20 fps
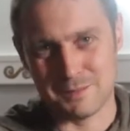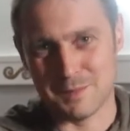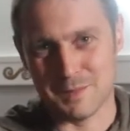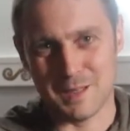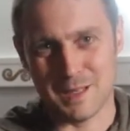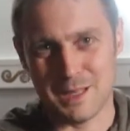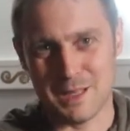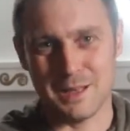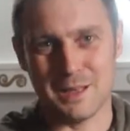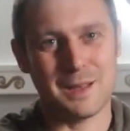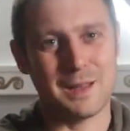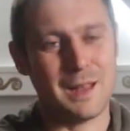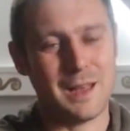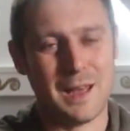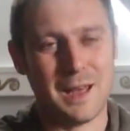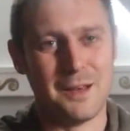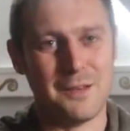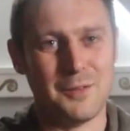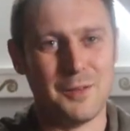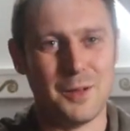They
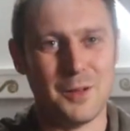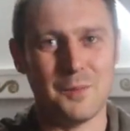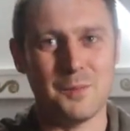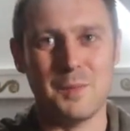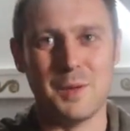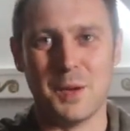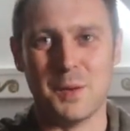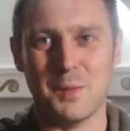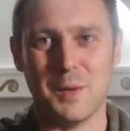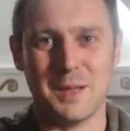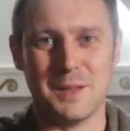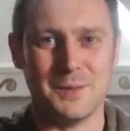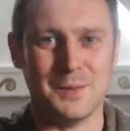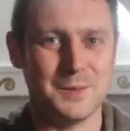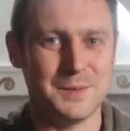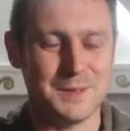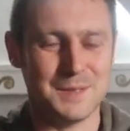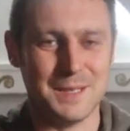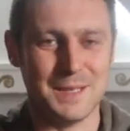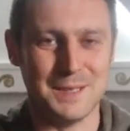have a big
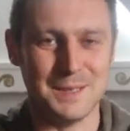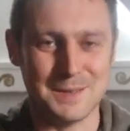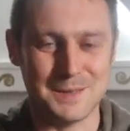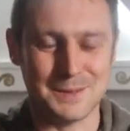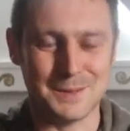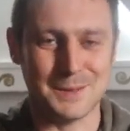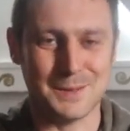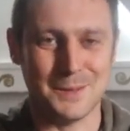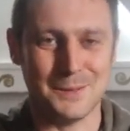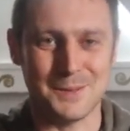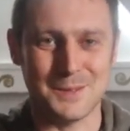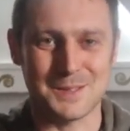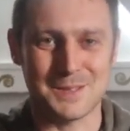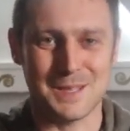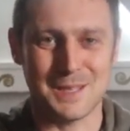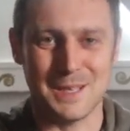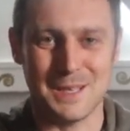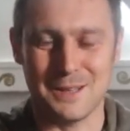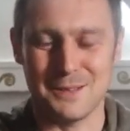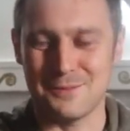metal scene, so
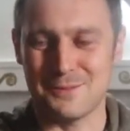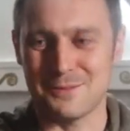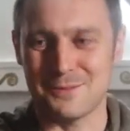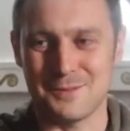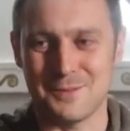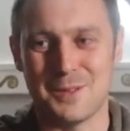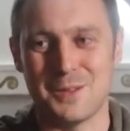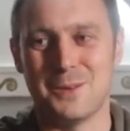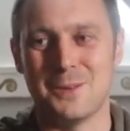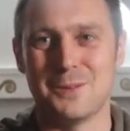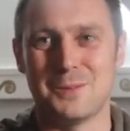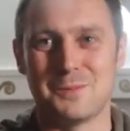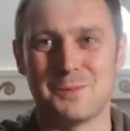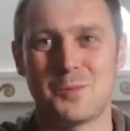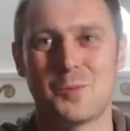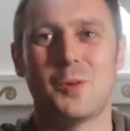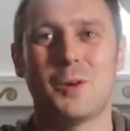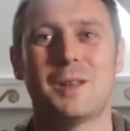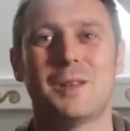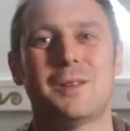obviously I've known
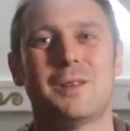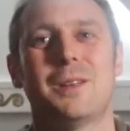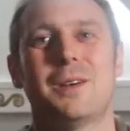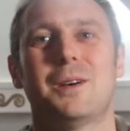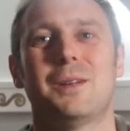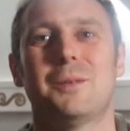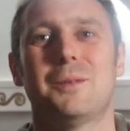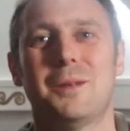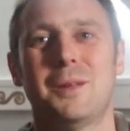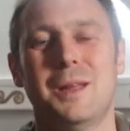quite a lot.